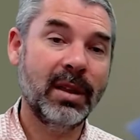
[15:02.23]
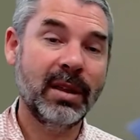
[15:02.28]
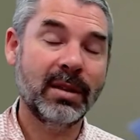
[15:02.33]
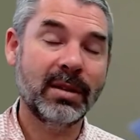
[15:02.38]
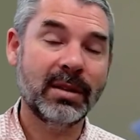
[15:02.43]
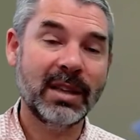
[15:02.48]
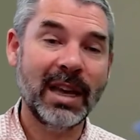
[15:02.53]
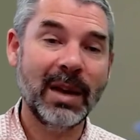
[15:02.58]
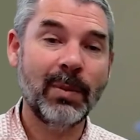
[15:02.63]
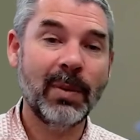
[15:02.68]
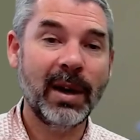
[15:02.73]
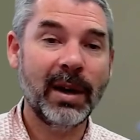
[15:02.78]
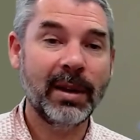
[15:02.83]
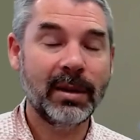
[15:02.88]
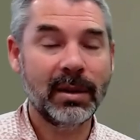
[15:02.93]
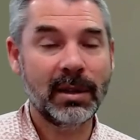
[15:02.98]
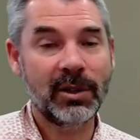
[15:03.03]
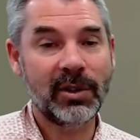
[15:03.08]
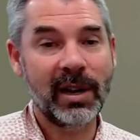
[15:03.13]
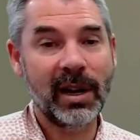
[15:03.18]
the same way that
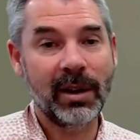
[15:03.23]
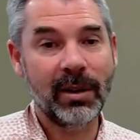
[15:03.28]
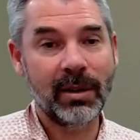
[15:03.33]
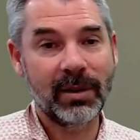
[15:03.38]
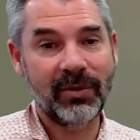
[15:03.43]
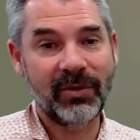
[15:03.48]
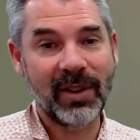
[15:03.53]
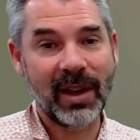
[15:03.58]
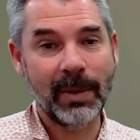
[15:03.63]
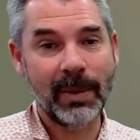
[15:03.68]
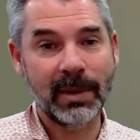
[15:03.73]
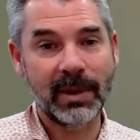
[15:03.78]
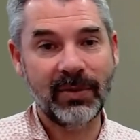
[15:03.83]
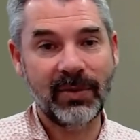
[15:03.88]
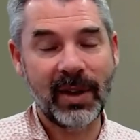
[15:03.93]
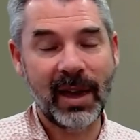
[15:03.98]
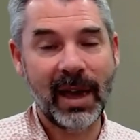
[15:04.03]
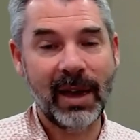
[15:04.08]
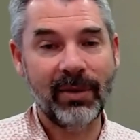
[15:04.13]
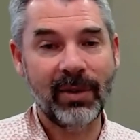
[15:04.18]
Australia is famous
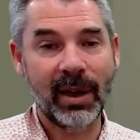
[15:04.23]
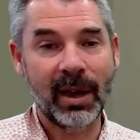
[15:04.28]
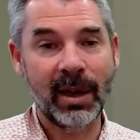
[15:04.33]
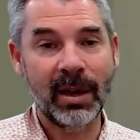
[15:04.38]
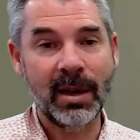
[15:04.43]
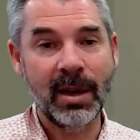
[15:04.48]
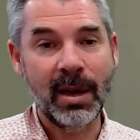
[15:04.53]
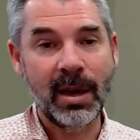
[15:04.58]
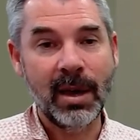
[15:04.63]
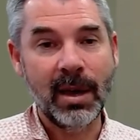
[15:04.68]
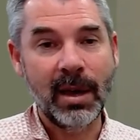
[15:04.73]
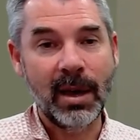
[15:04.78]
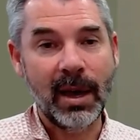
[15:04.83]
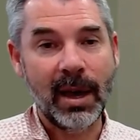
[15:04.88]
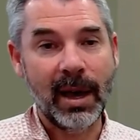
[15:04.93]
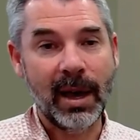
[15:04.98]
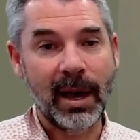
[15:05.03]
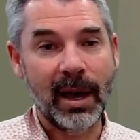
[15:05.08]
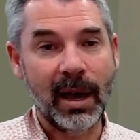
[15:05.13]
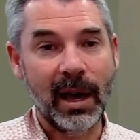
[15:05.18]
for having
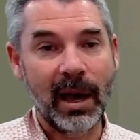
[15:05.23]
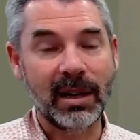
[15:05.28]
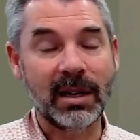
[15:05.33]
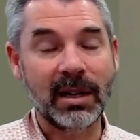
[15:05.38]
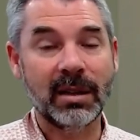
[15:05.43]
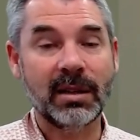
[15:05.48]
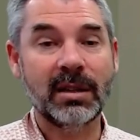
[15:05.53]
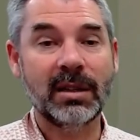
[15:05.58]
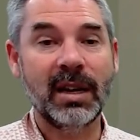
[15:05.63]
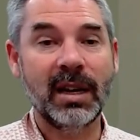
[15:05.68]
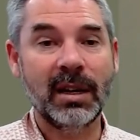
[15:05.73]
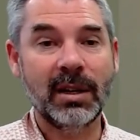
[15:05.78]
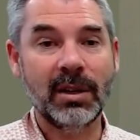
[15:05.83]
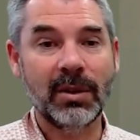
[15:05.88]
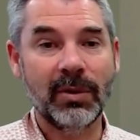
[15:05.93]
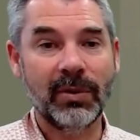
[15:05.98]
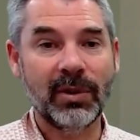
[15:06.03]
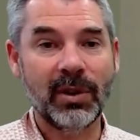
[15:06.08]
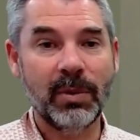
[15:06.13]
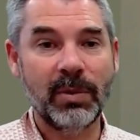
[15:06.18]
a
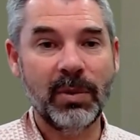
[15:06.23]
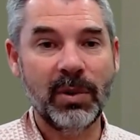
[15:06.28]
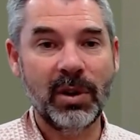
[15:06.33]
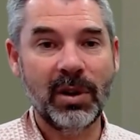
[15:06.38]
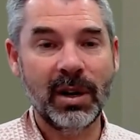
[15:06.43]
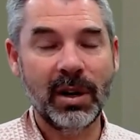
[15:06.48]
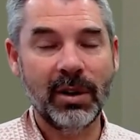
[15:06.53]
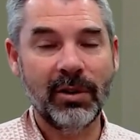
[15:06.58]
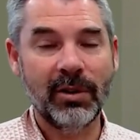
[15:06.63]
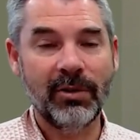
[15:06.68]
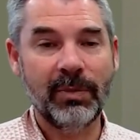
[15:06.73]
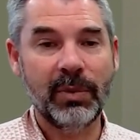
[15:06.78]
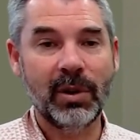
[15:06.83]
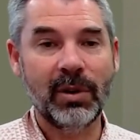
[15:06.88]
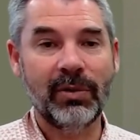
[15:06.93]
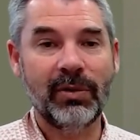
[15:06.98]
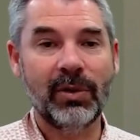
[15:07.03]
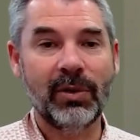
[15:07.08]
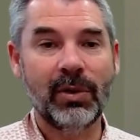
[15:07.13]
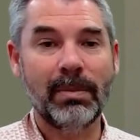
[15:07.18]
distinctive community of
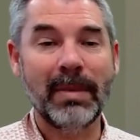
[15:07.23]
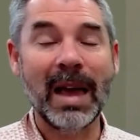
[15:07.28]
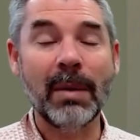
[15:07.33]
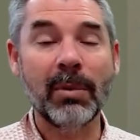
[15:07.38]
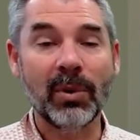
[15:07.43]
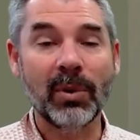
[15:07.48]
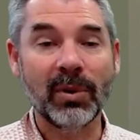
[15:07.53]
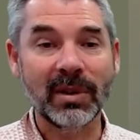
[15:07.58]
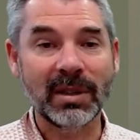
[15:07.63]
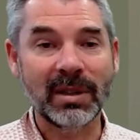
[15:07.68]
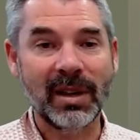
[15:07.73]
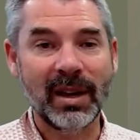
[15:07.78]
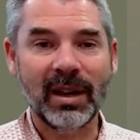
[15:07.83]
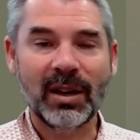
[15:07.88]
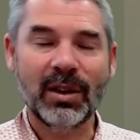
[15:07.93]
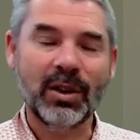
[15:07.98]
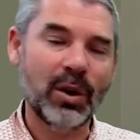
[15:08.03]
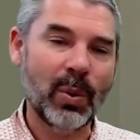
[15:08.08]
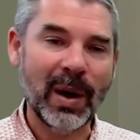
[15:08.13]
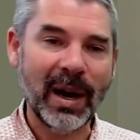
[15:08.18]
beautiful mammals
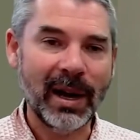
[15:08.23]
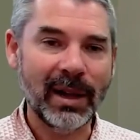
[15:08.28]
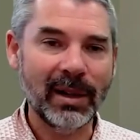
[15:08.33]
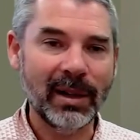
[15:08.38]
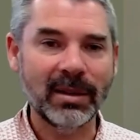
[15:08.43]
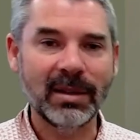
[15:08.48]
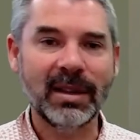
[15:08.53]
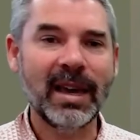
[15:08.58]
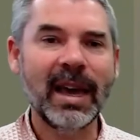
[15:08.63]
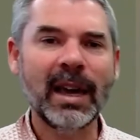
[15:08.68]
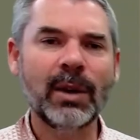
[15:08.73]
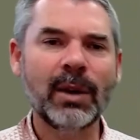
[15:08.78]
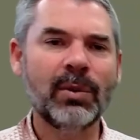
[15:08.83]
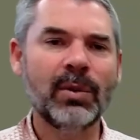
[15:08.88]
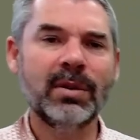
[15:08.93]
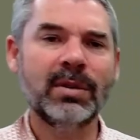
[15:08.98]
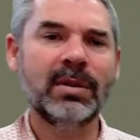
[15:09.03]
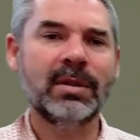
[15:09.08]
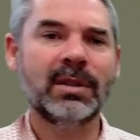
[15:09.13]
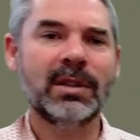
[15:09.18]
like koalas and
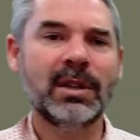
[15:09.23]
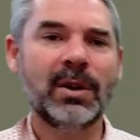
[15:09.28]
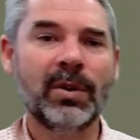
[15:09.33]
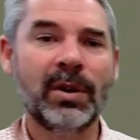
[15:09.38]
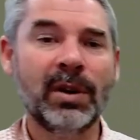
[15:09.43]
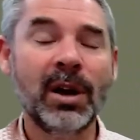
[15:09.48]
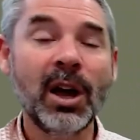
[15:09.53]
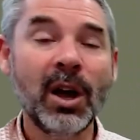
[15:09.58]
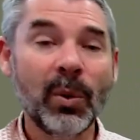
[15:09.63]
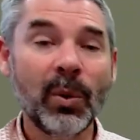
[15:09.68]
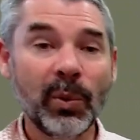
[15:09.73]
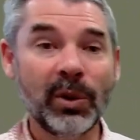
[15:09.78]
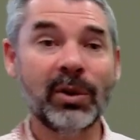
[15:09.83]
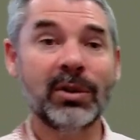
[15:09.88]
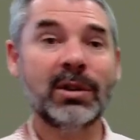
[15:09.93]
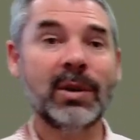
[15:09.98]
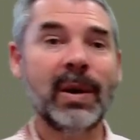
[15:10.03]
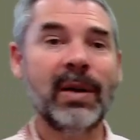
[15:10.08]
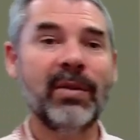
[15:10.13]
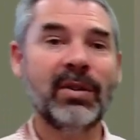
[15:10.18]
kangaroos and so on, we
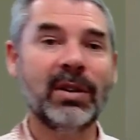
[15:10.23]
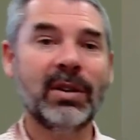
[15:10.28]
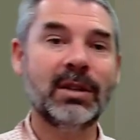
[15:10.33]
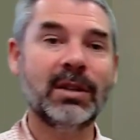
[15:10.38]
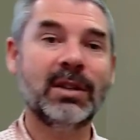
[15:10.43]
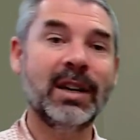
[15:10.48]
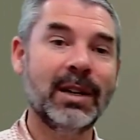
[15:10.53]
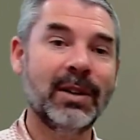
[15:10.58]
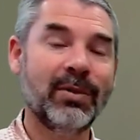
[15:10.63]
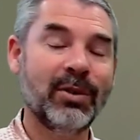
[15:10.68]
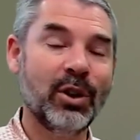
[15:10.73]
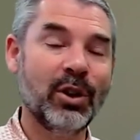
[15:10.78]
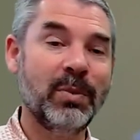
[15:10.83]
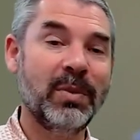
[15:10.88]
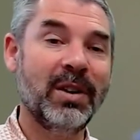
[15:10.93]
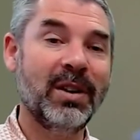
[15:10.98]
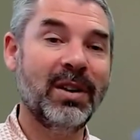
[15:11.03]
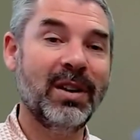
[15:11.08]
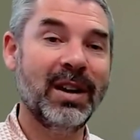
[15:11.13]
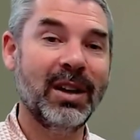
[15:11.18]
also have a distinctive
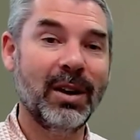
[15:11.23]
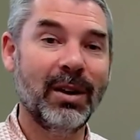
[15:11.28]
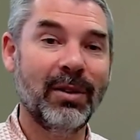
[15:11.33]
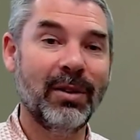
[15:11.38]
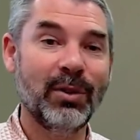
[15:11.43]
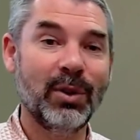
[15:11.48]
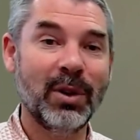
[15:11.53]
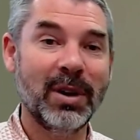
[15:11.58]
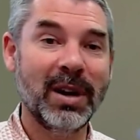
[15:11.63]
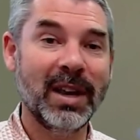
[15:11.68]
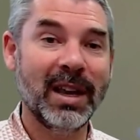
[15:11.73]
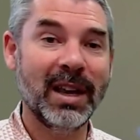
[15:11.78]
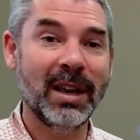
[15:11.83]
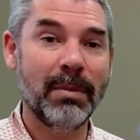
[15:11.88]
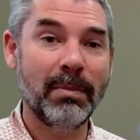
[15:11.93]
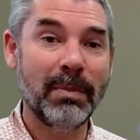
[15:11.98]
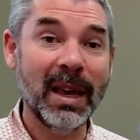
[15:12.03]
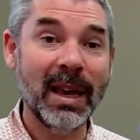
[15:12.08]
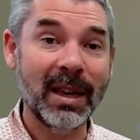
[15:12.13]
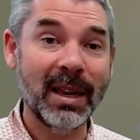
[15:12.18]
community of
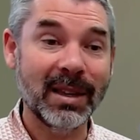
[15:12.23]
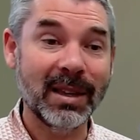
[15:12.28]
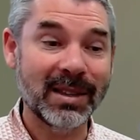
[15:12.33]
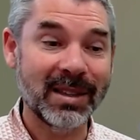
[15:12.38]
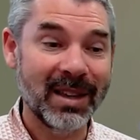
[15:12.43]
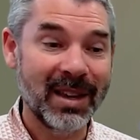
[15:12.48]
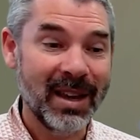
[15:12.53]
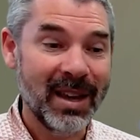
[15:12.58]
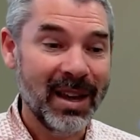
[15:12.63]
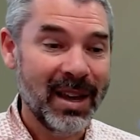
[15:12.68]
unique bees.